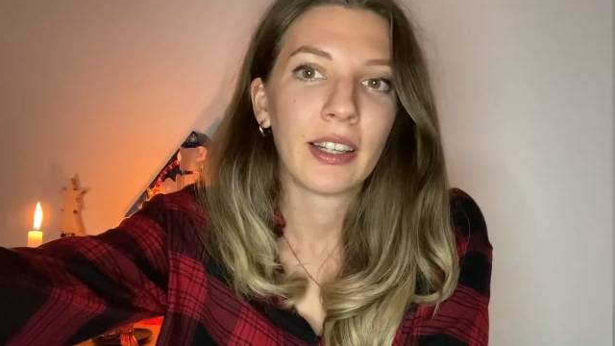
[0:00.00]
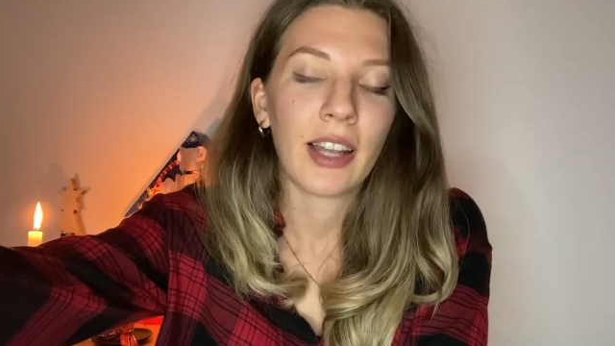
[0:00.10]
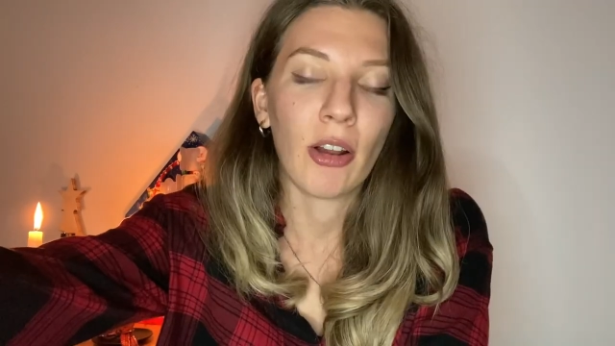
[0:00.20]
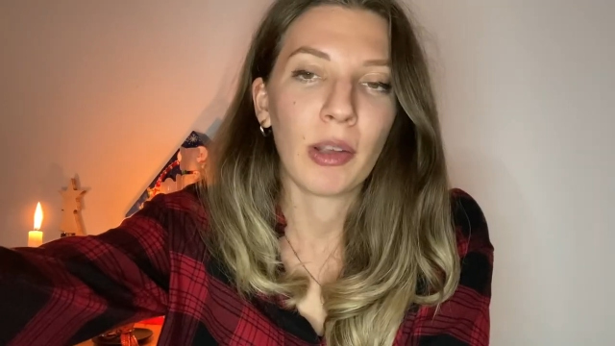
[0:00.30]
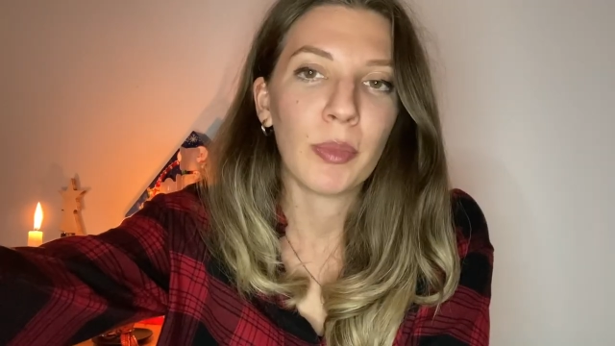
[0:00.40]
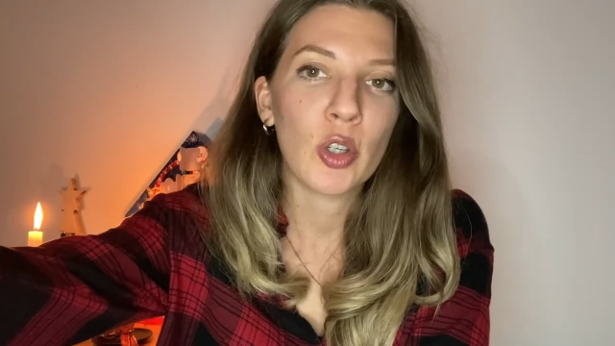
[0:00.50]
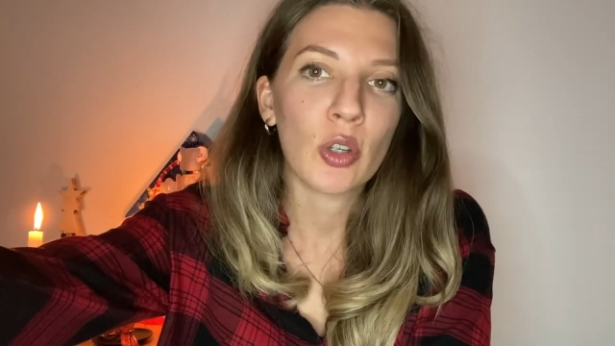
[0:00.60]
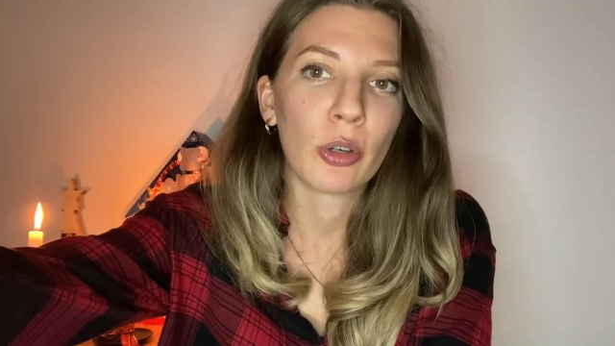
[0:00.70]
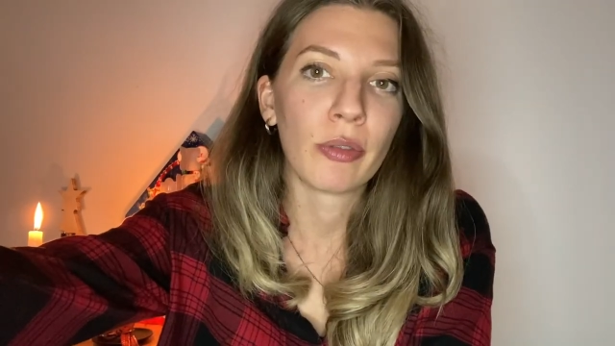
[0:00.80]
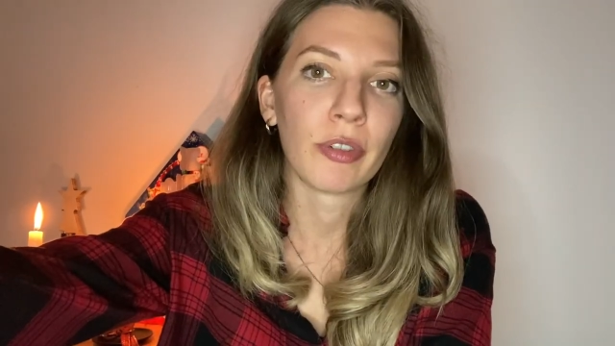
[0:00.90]
Now let me
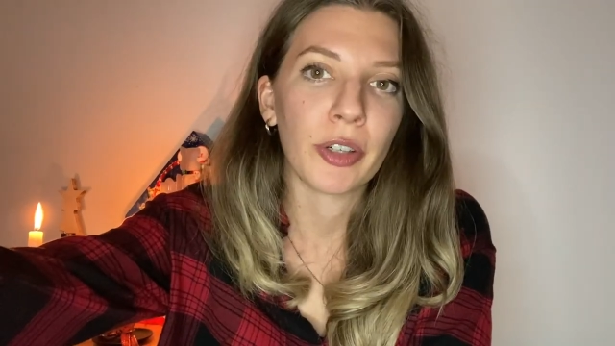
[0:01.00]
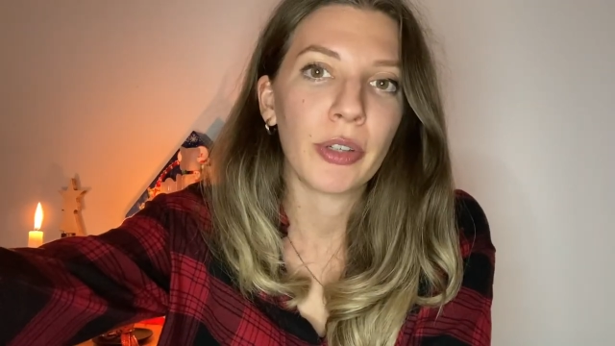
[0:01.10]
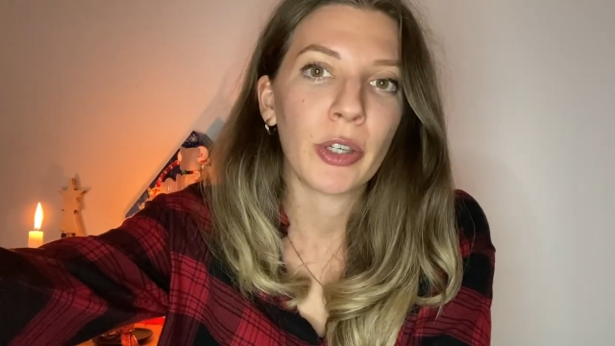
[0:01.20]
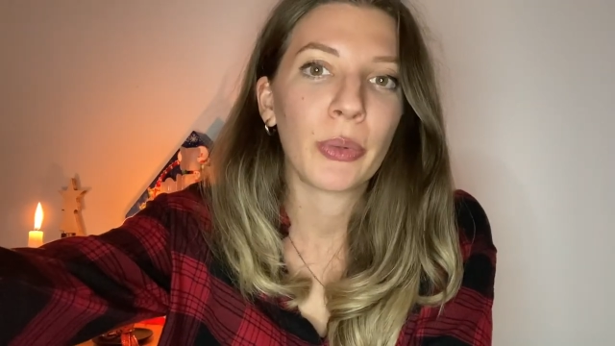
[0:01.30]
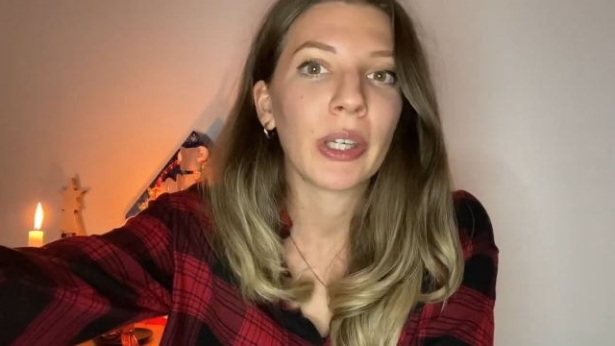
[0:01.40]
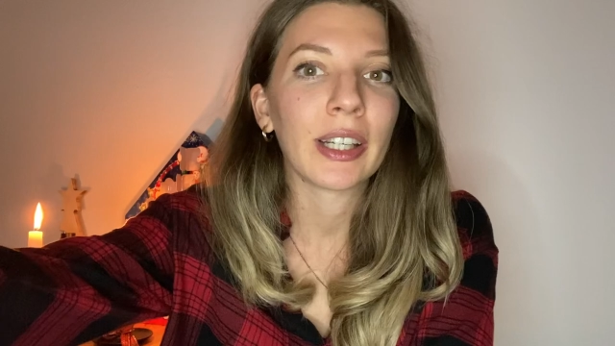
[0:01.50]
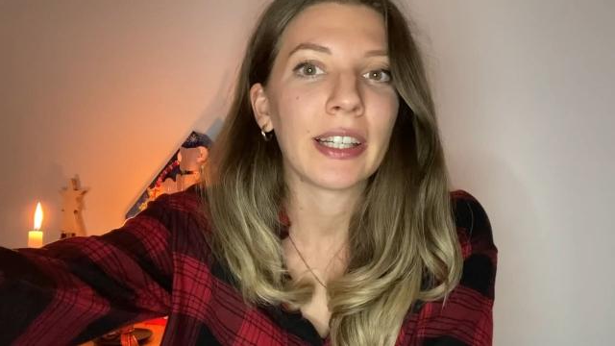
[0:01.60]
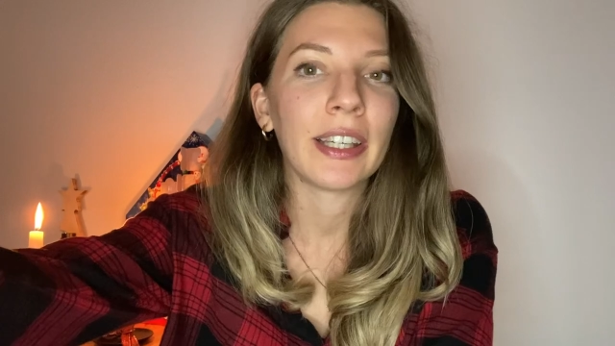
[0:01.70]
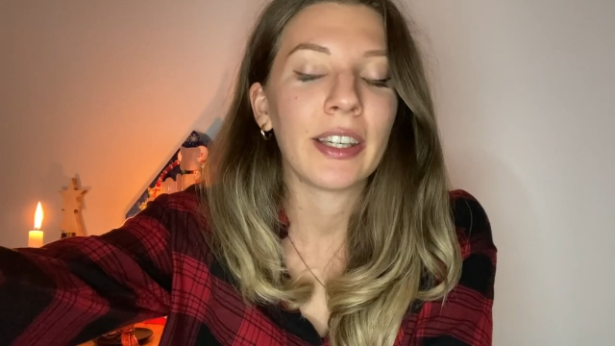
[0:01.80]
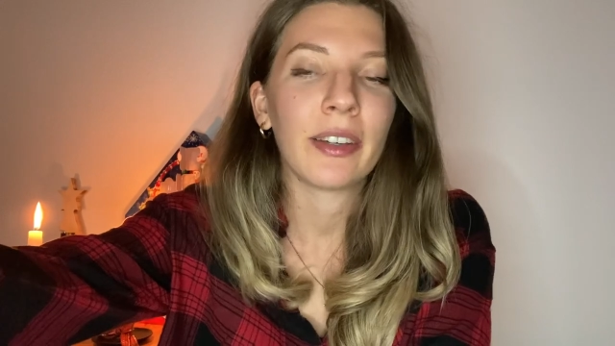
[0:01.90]
show you very
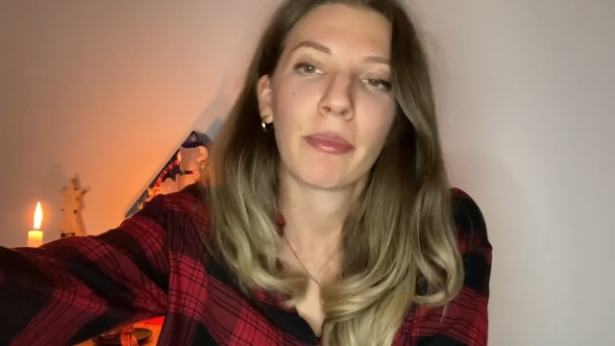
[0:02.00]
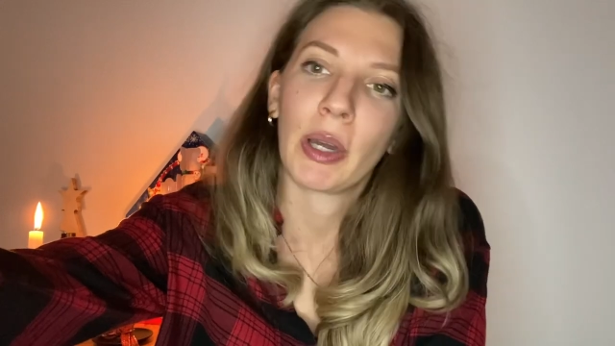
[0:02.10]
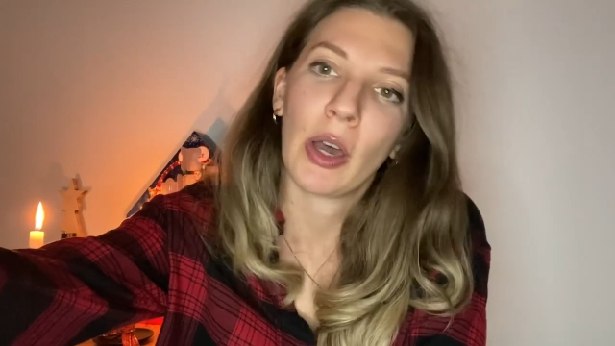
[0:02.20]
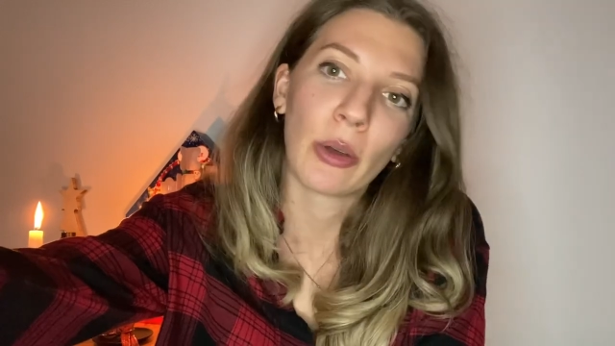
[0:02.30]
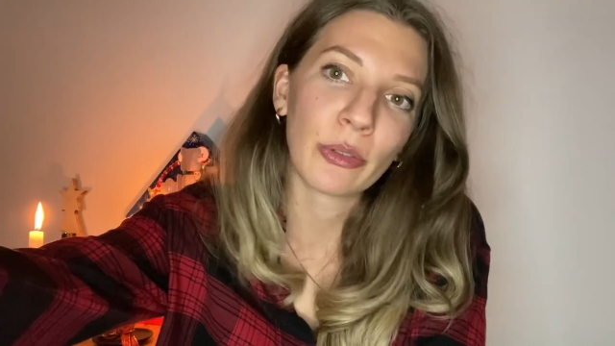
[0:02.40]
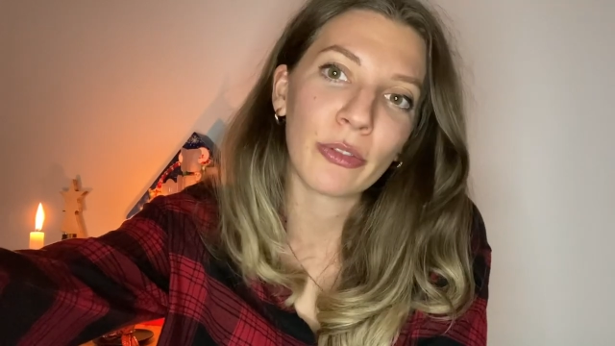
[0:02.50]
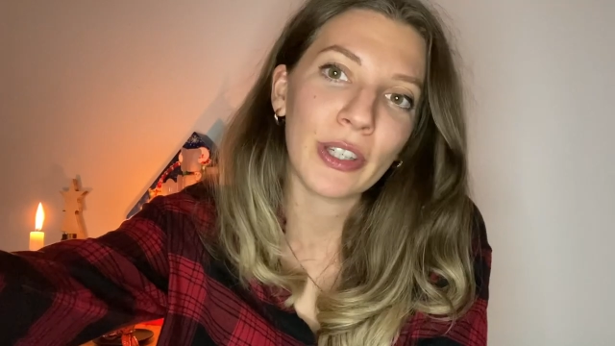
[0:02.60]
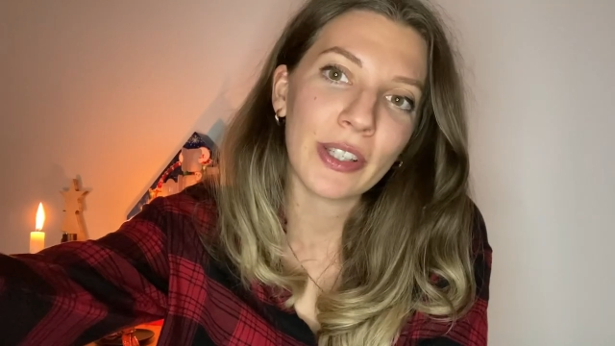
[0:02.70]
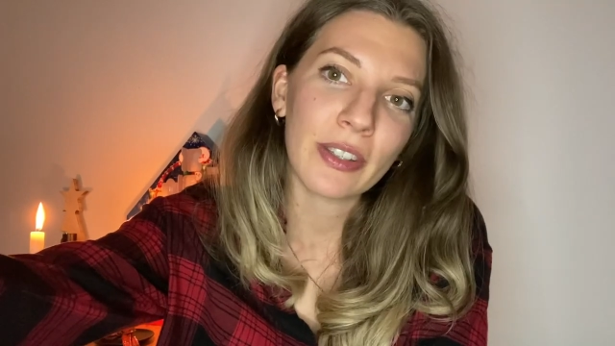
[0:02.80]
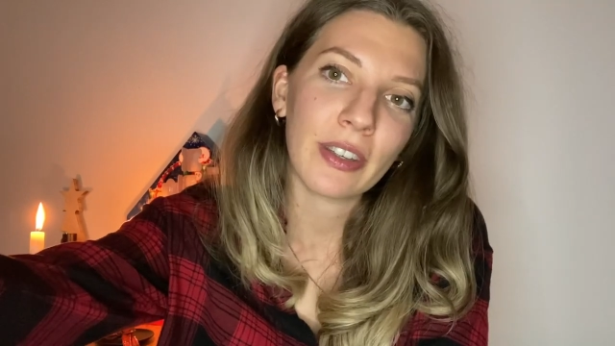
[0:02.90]
quickly my outfit,